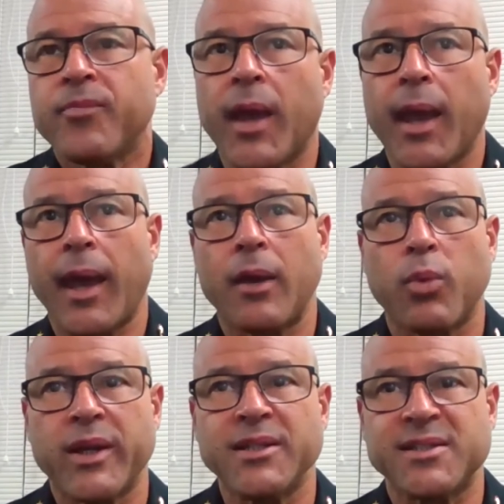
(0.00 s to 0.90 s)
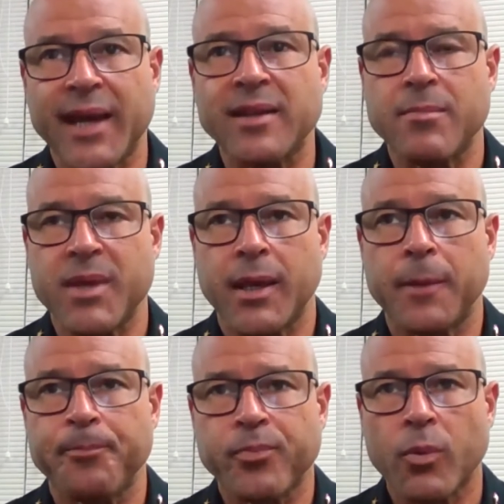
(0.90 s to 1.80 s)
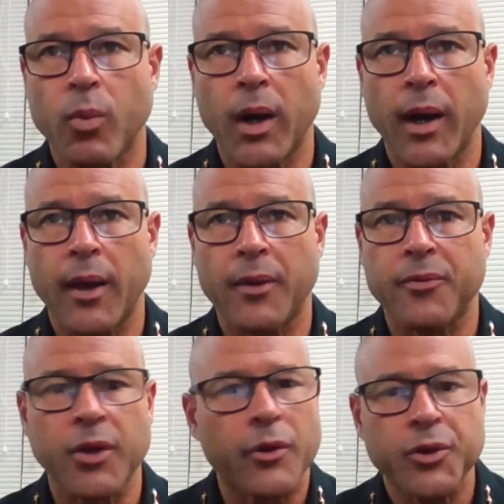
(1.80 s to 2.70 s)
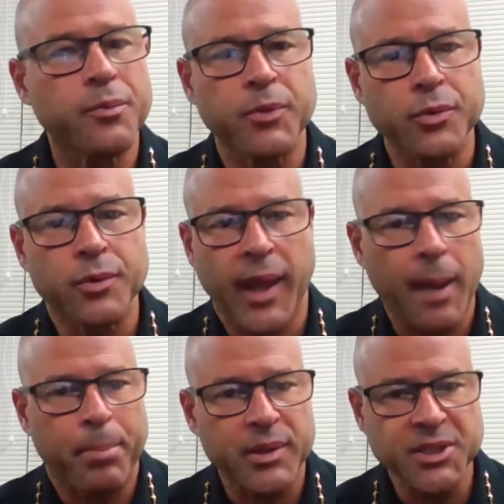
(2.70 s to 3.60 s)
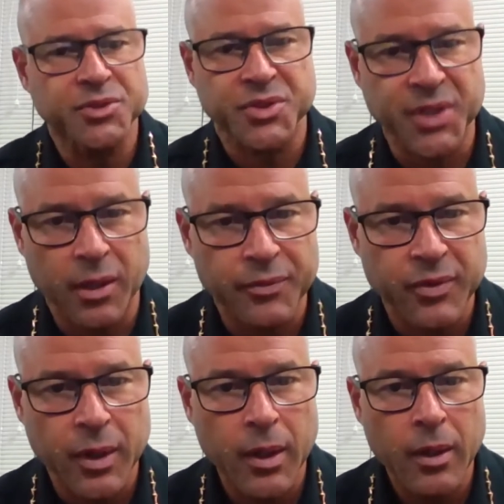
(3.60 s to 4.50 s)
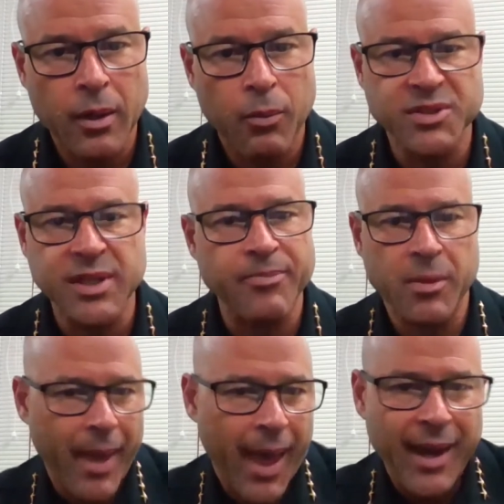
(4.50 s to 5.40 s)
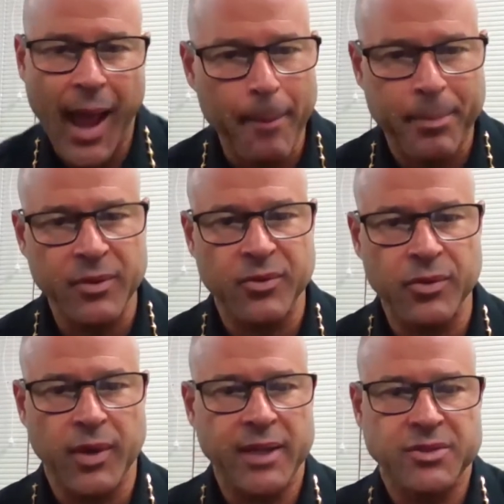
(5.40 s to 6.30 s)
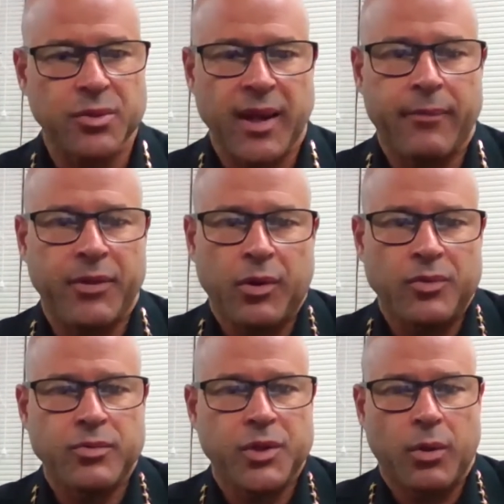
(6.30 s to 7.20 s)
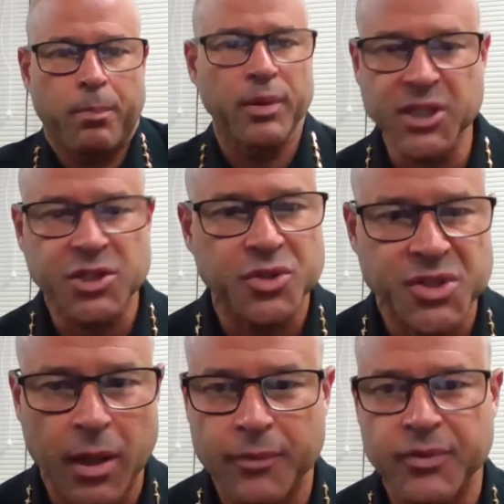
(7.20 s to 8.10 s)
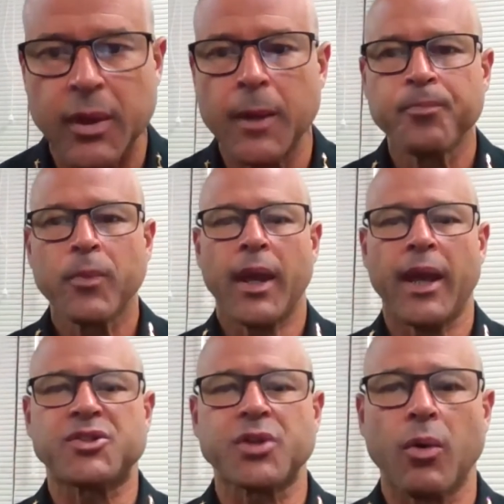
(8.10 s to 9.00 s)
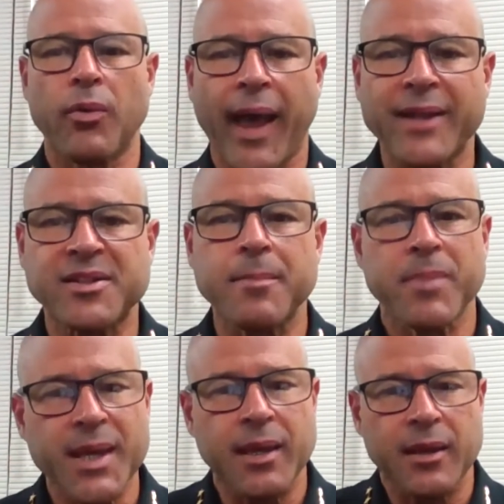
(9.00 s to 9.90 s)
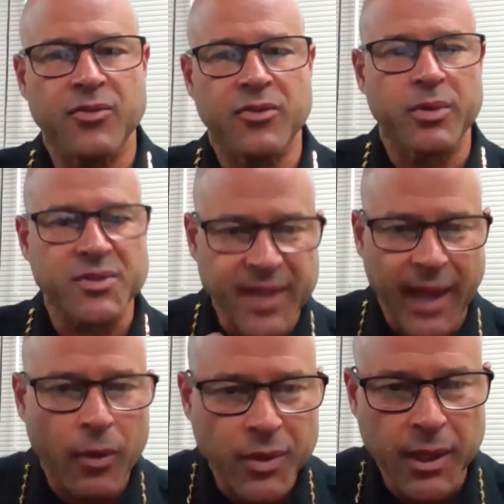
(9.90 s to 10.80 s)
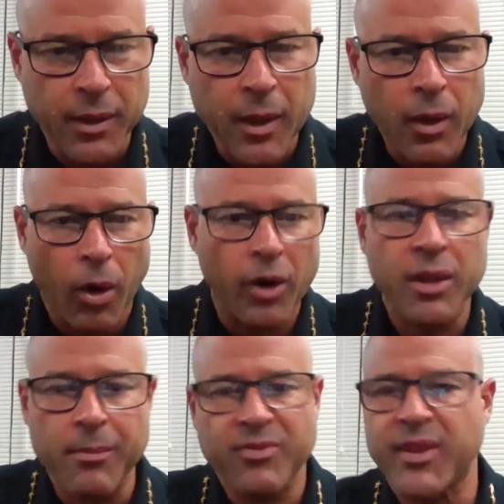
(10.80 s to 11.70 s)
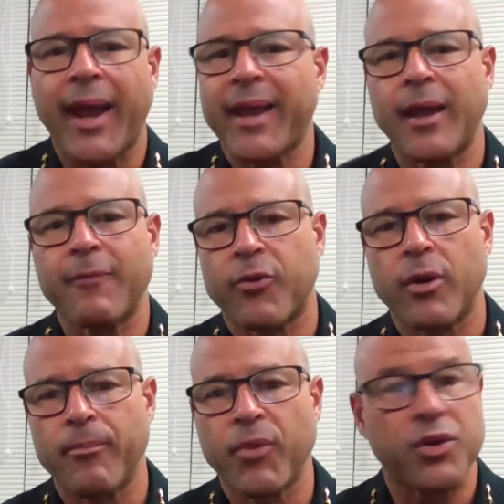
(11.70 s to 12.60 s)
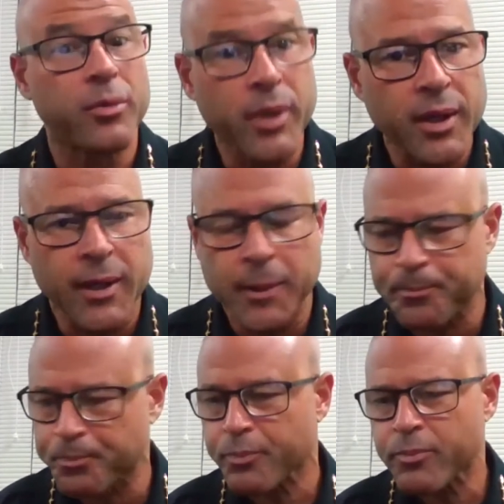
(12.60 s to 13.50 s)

And what he said to me was, you can't police yourselves. When something bad happens, you guys you don't police yourselves. And so that, to me, is the resounding argument that I get from the community,